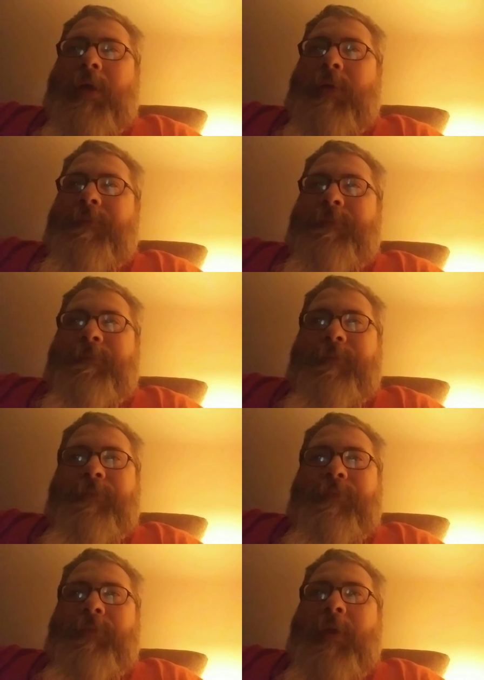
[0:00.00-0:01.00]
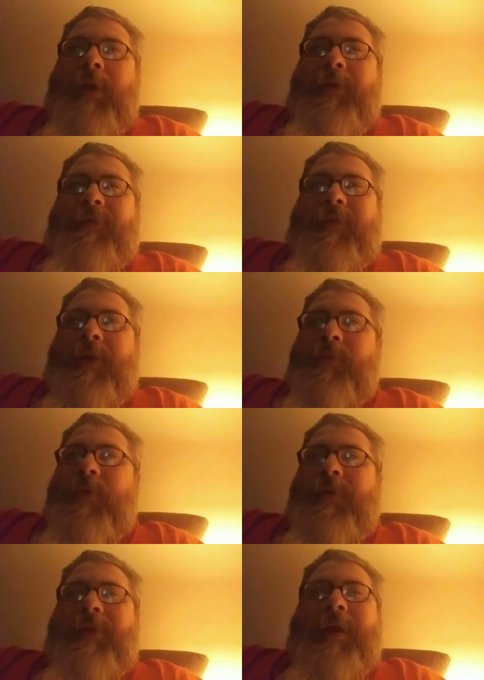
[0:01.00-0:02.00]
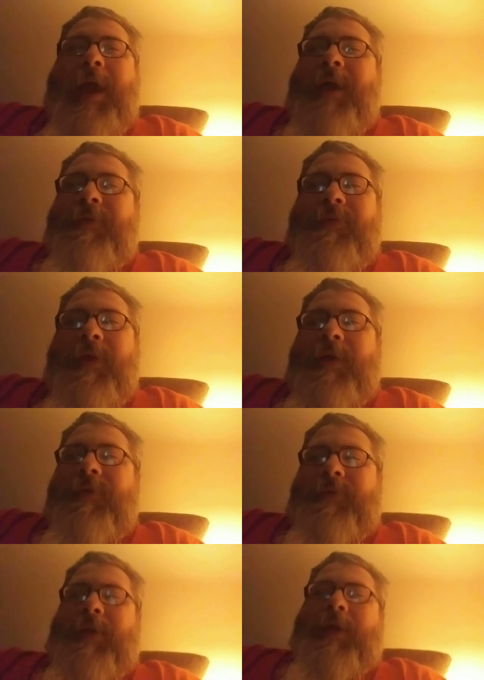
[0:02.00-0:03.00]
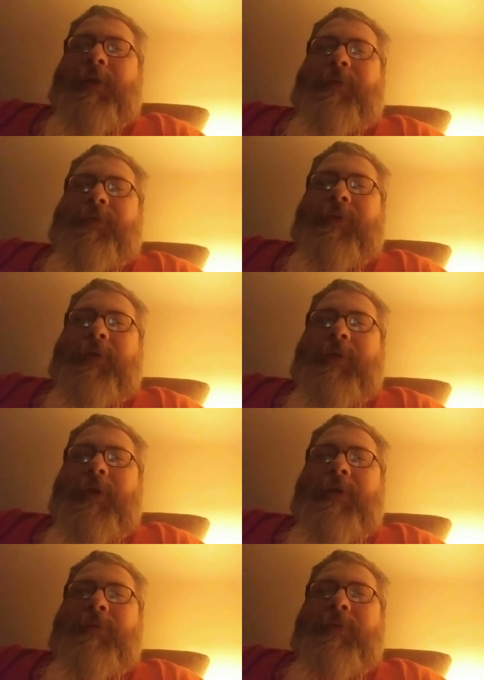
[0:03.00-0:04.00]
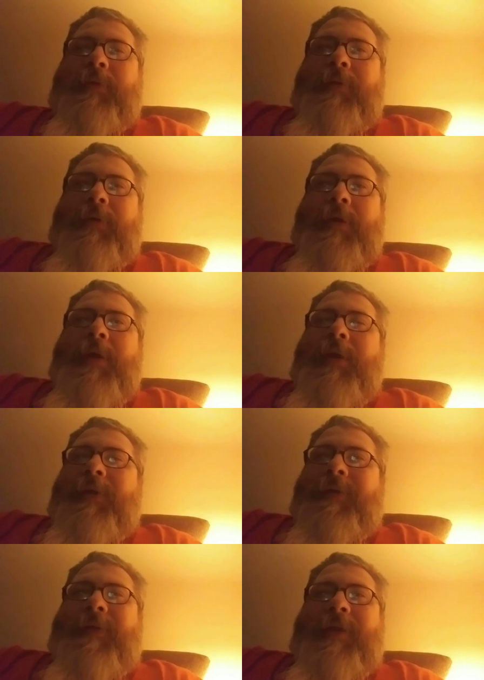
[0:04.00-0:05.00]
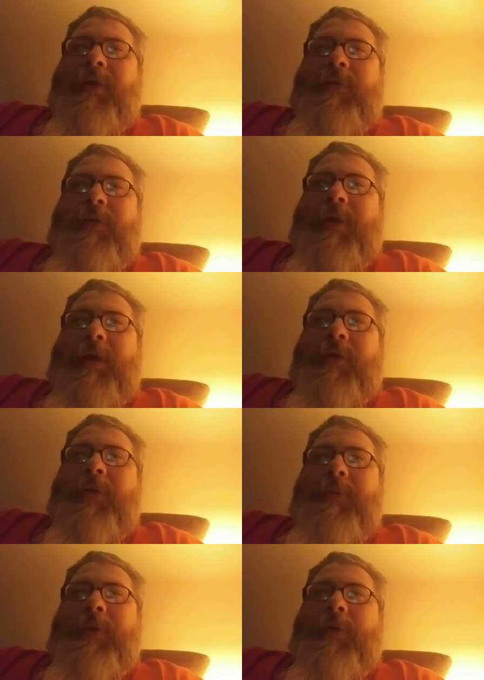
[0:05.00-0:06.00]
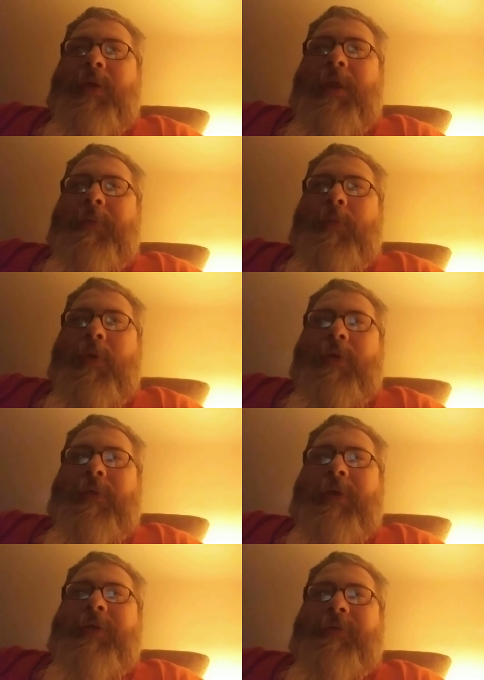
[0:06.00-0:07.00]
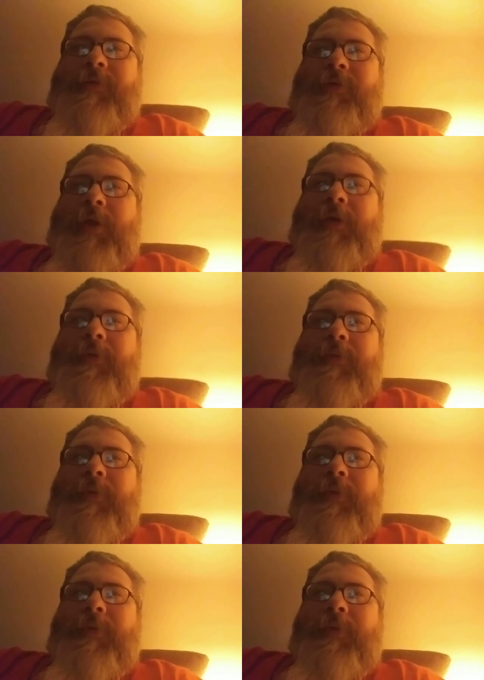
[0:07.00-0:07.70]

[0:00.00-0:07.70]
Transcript: um, seeing what the cast does next, you know. Because I know they're not going to be doing any more of this show.